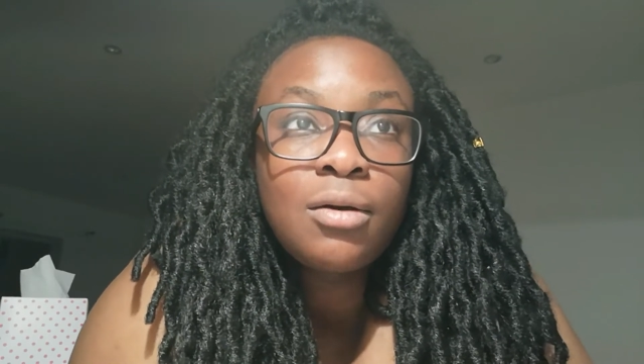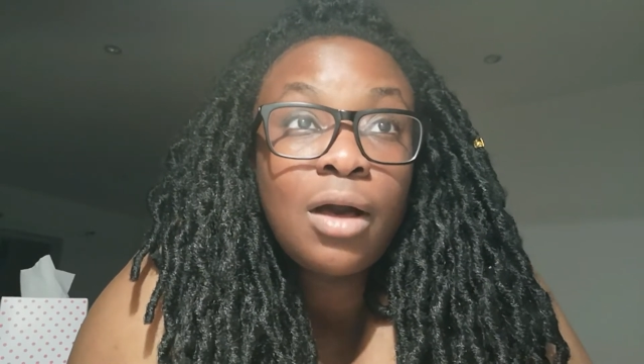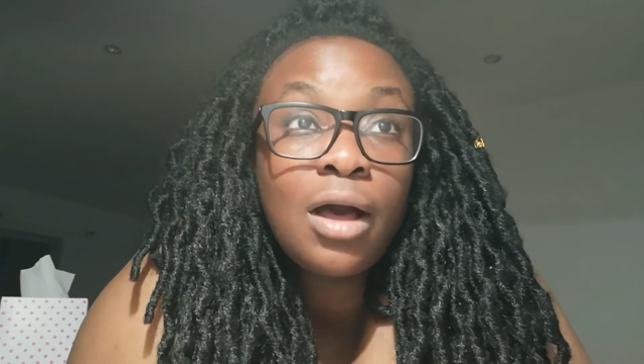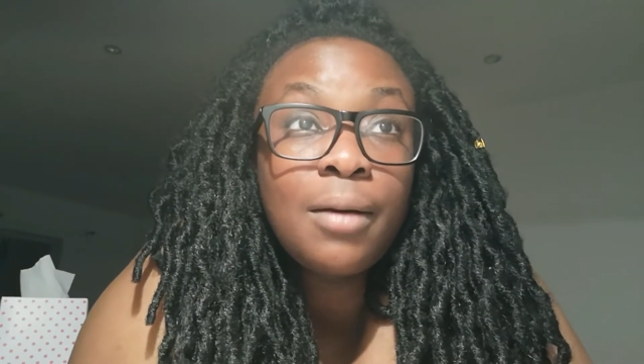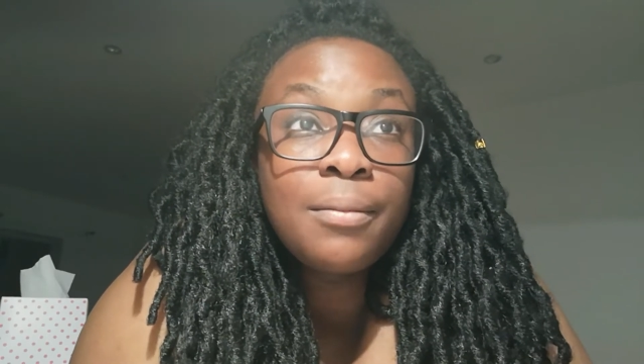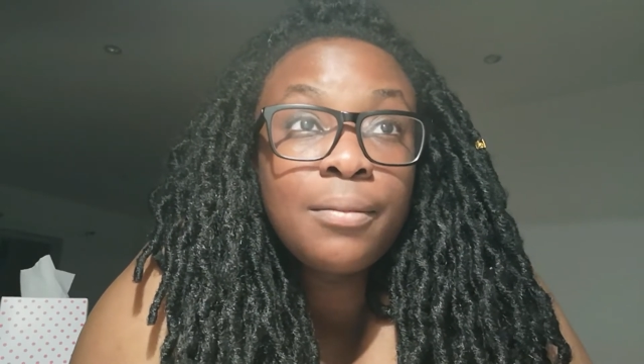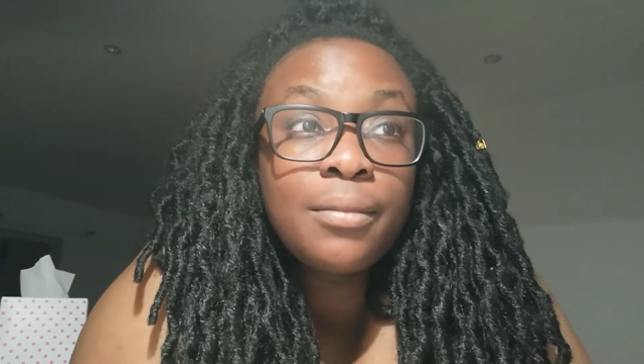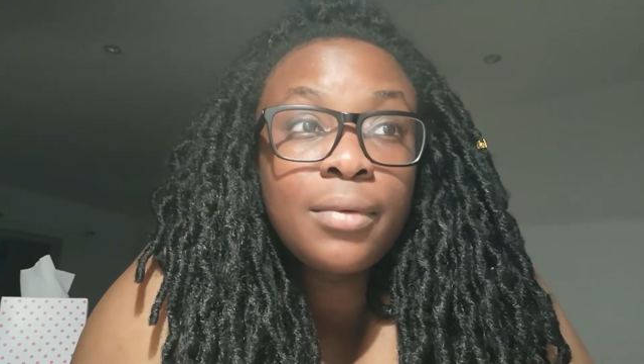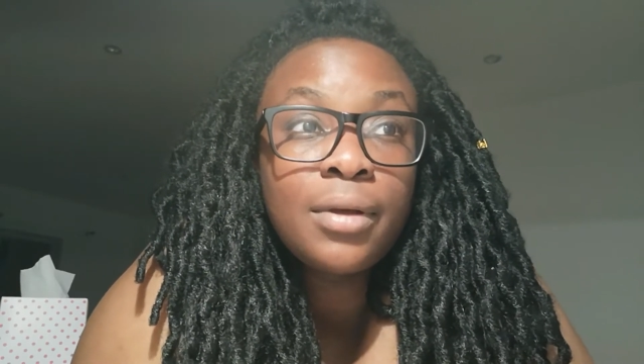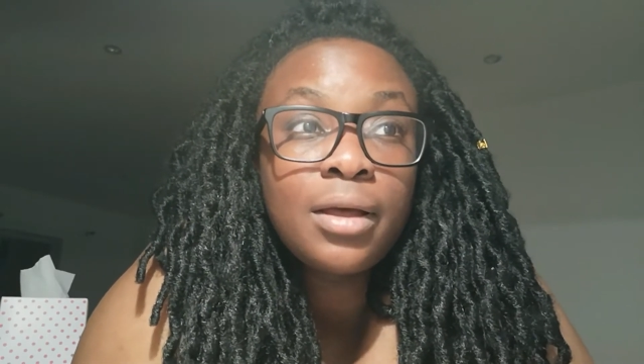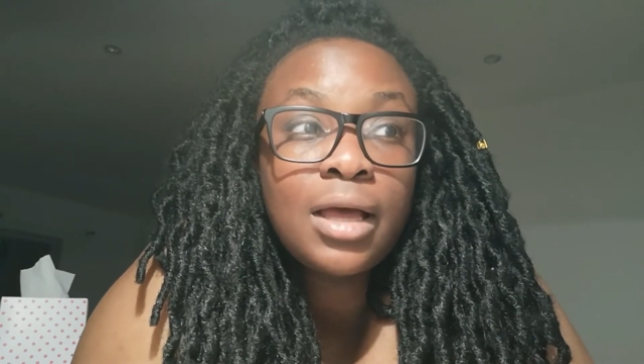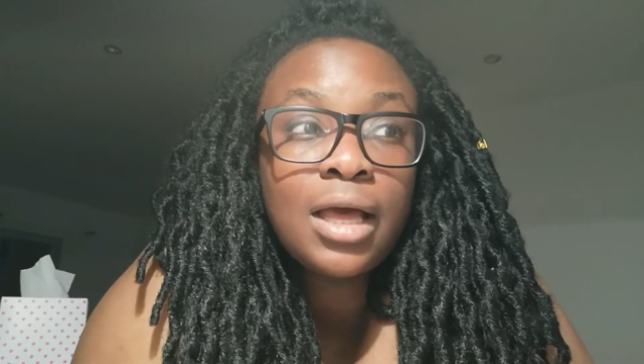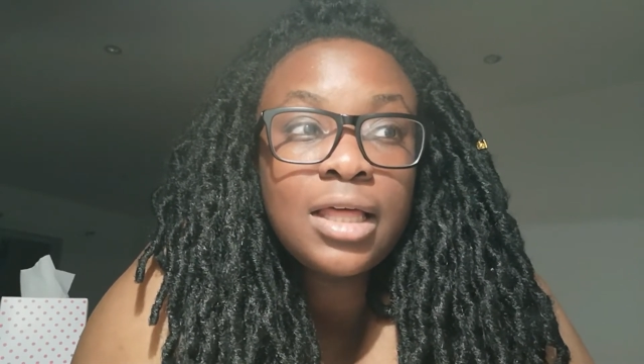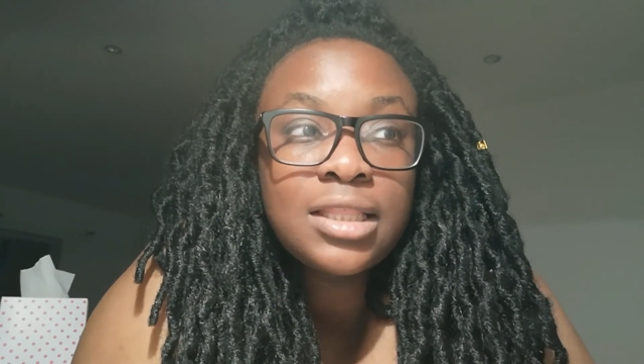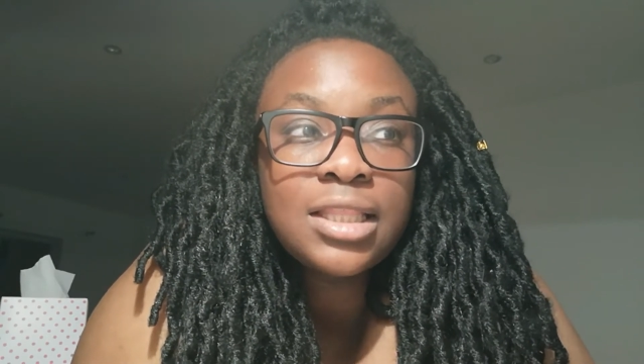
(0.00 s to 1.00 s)
um,
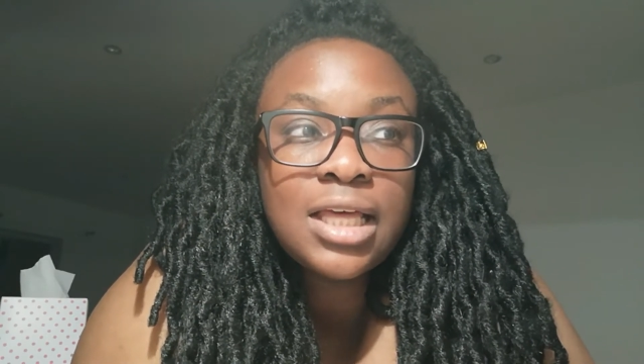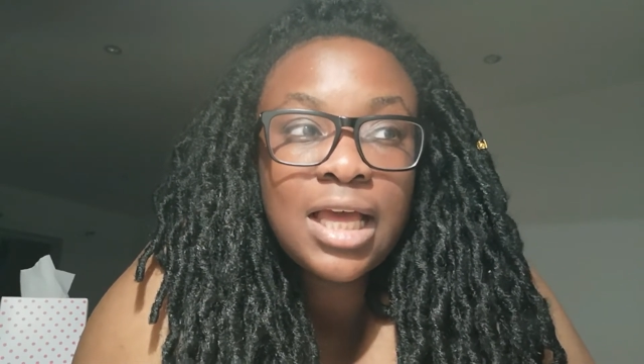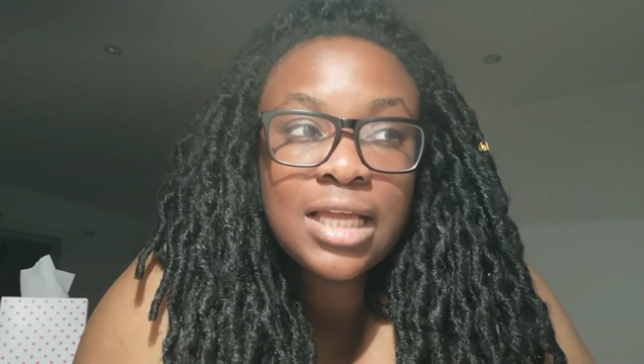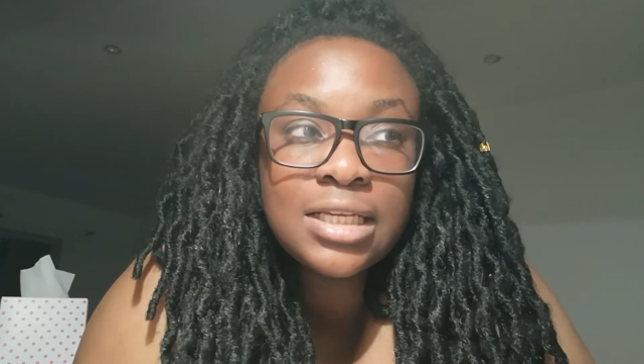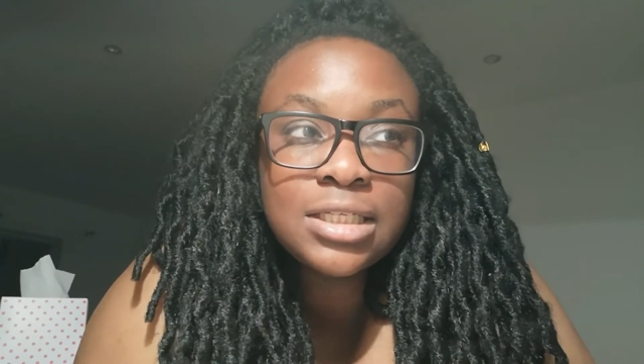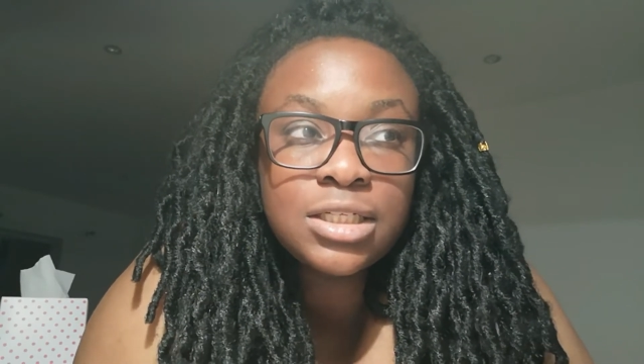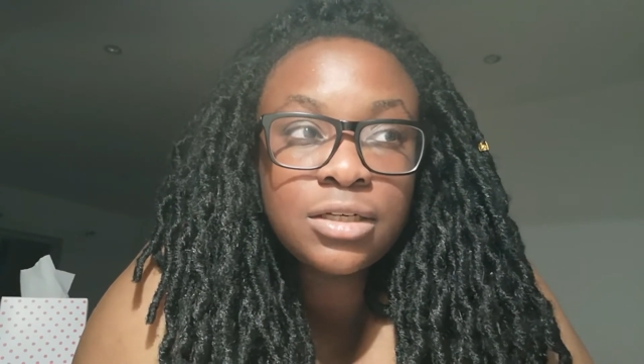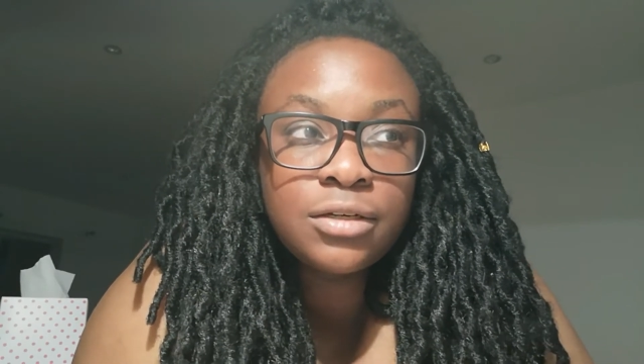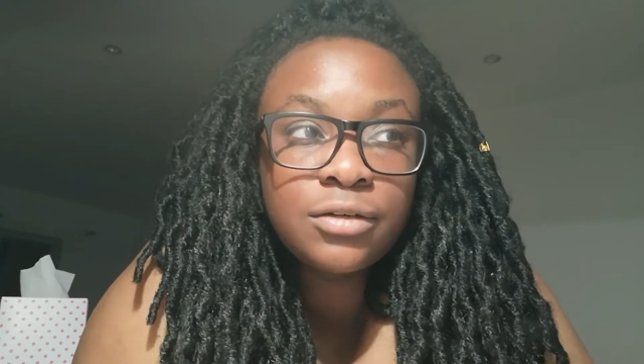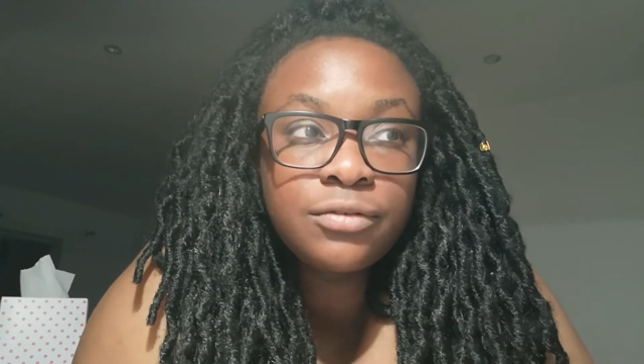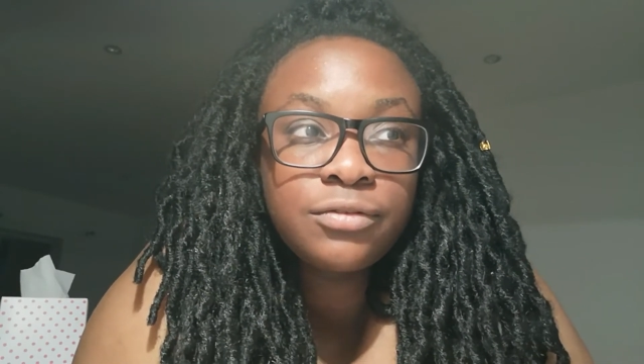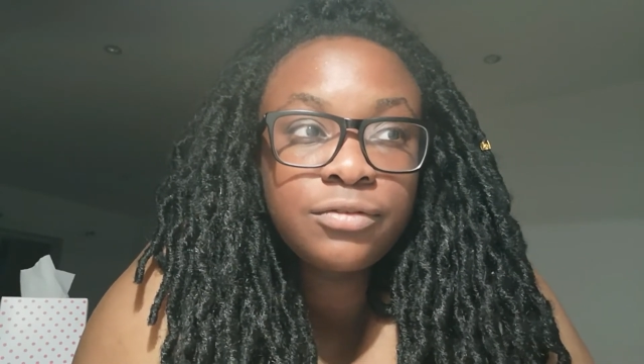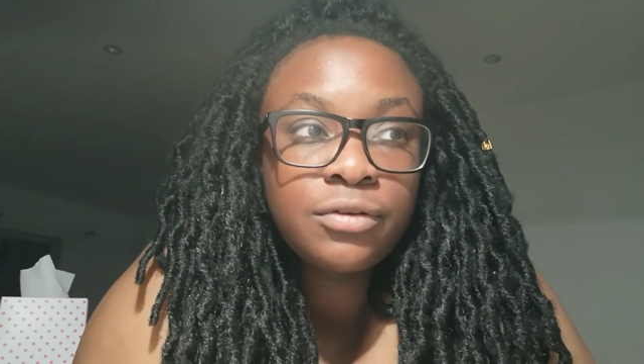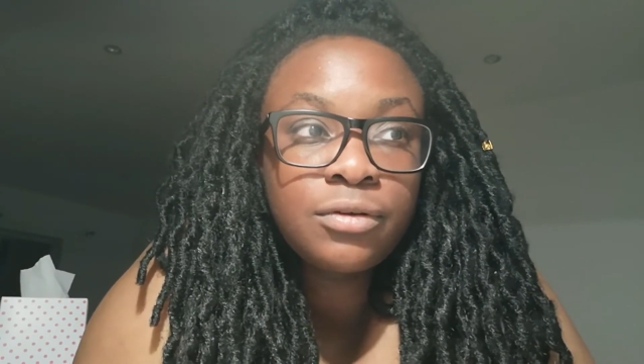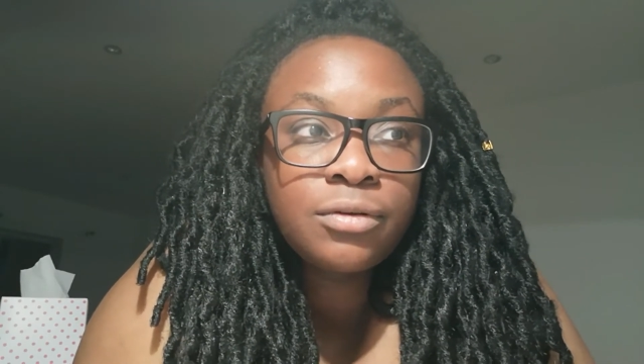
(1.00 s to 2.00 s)
at the end
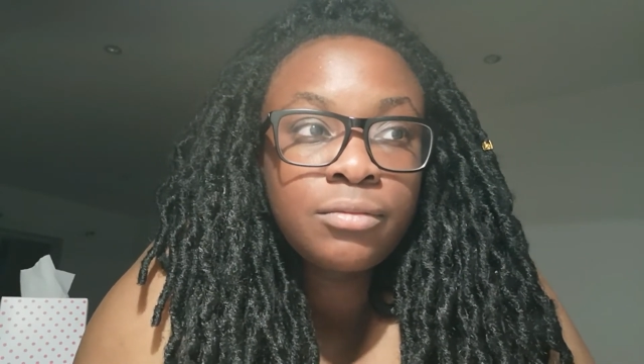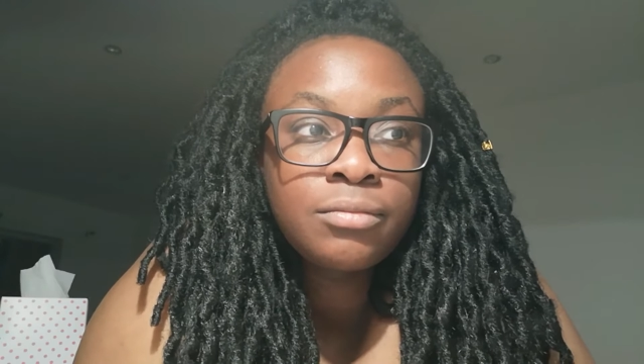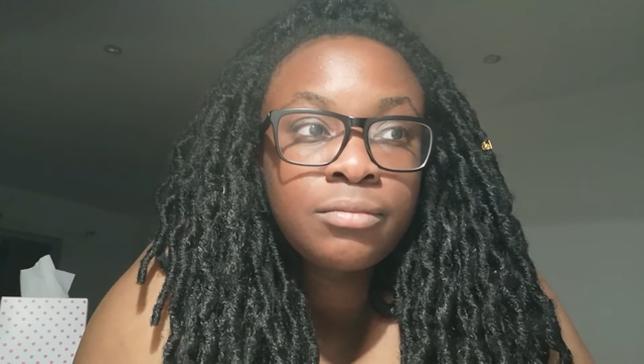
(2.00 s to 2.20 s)
of